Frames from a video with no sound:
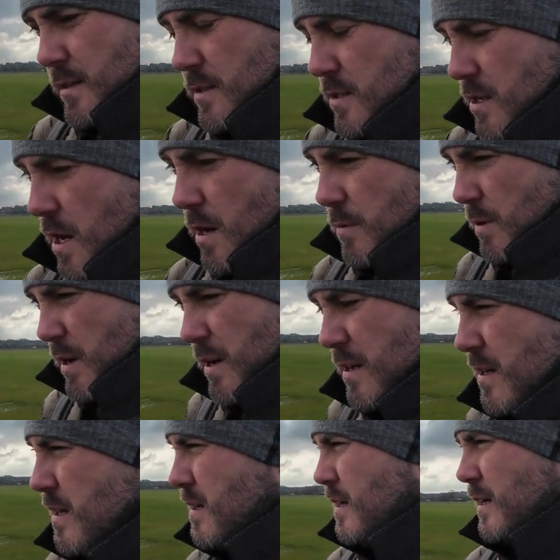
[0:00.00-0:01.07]
So
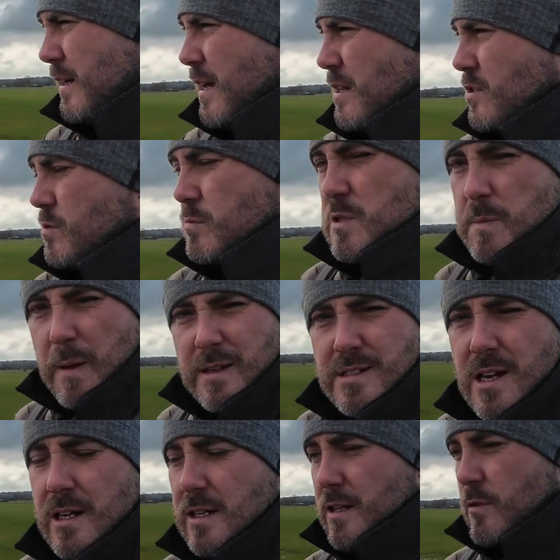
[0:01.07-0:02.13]
you can get some
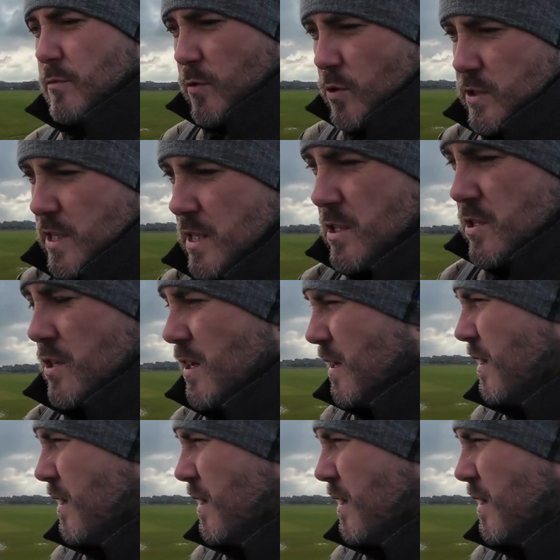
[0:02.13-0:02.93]
spectacular footage.